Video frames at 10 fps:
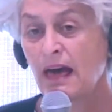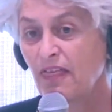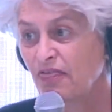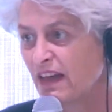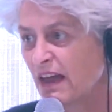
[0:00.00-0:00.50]

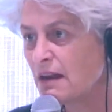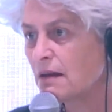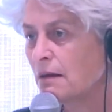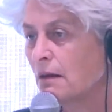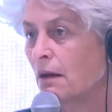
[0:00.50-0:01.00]
And
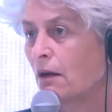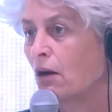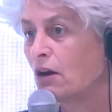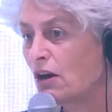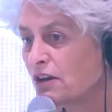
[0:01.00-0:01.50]
then
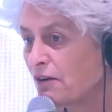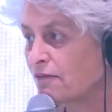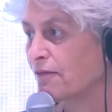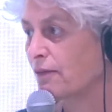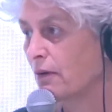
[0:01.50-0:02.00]
a lot
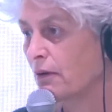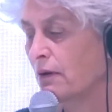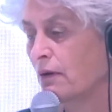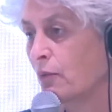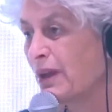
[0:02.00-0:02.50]
of
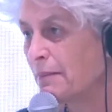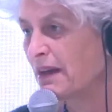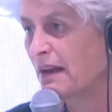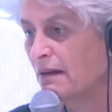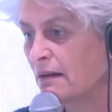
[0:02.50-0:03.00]

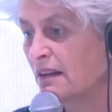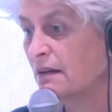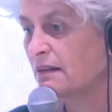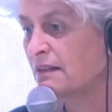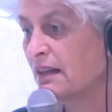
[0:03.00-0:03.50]

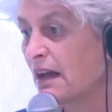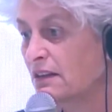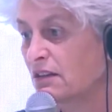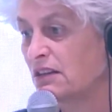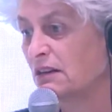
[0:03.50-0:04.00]
women
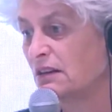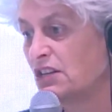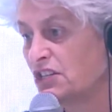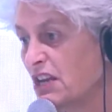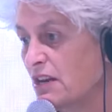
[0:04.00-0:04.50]
start
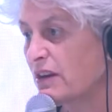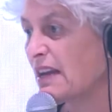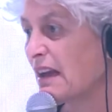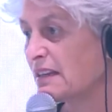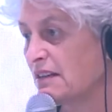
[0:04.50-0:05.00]

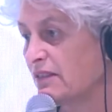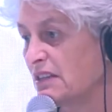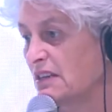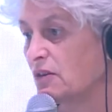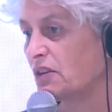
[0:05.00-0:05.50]
engineering
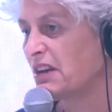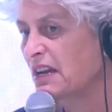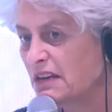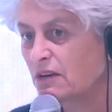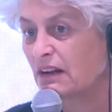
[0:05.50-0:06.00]
activities or
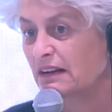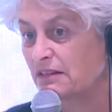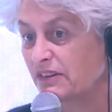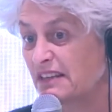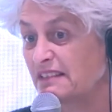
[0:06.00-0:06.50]
technical
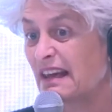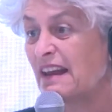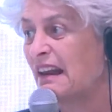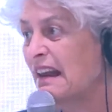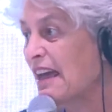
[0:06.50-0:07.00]
activities
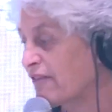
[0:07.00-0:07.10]
and